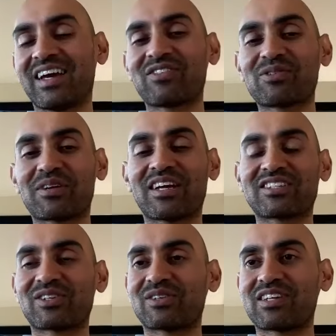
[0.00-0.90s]
everyone
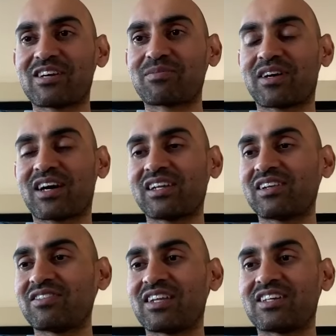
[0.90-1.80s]
has their own take, but I
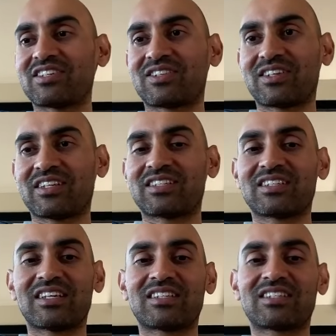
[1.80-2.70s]
love the industry. It's
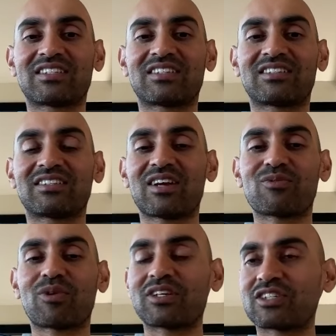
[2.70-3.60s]
it's
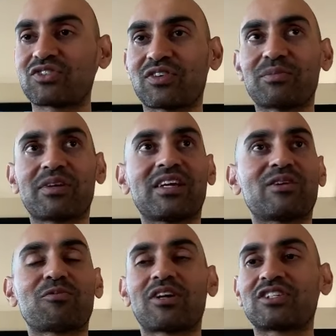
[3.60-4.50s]
done wonders for me
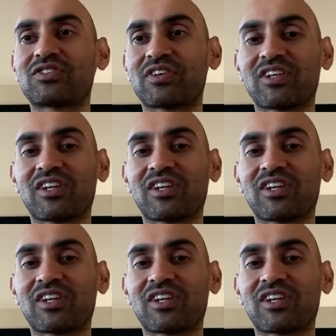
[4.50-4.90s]
and wonders for a